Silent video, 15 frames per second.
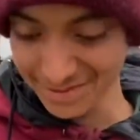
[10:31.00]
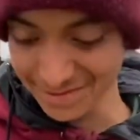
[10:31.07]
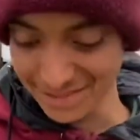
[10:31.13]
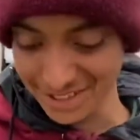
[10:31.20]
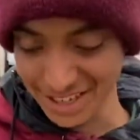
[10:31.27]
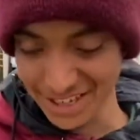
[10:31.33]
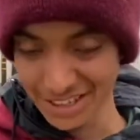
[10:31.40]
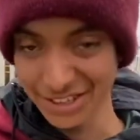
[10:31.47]

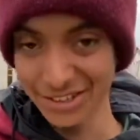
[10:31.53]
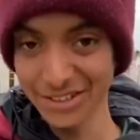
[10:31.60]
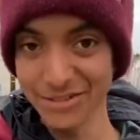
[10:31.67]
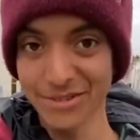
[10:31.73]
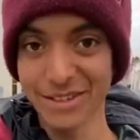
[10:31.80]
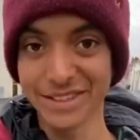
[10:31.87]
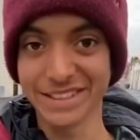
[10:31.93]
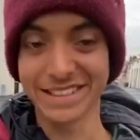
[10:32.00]
Yeah, I don't even
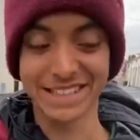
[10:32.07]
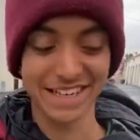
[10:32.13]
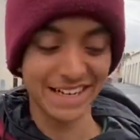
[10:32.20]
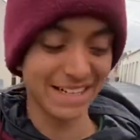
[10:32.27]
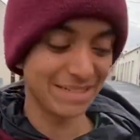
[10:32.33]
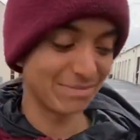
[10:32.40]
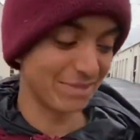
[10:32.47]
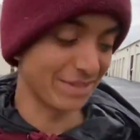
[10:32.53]
want to skate
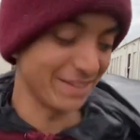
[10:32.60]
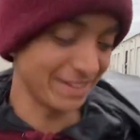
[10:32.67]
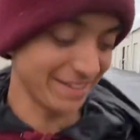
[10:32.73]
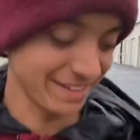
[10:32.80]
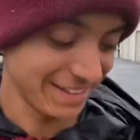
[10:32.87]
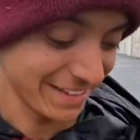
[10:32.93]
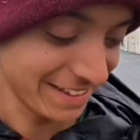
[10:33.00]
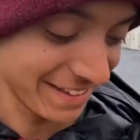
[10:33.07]
it, but
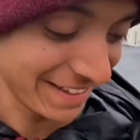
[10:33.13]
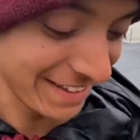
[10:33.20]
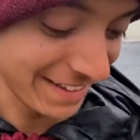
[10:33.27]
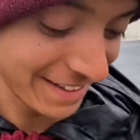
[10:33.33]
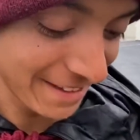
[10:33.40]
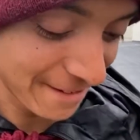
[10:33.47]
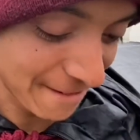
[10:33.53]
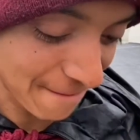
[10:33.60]

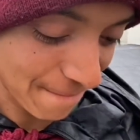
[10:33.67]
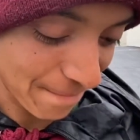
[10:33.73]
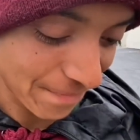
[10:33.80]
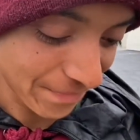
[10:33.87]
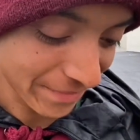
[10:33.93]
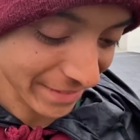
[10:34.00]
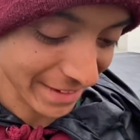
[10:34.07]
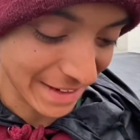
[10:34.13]

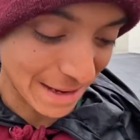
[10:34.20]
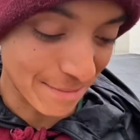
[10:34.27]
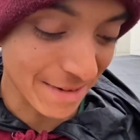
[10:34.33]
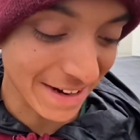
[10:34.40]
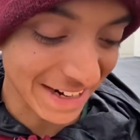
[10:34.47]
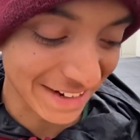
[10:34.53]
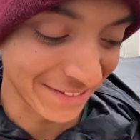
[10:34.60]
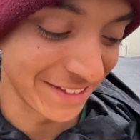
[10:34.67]
it
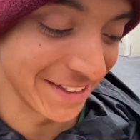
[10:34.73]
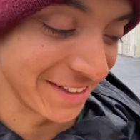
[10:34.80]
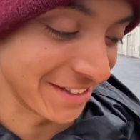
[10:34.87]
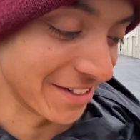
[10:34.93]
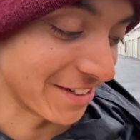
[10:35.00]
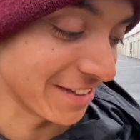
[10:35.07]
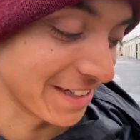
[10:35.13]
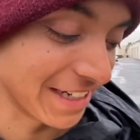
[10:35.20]
might have good
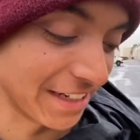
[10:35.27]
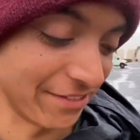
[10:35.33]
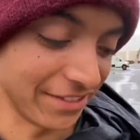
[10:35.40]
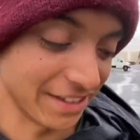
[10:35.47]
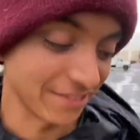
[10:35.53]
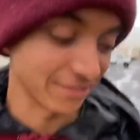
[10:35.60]
concave, you never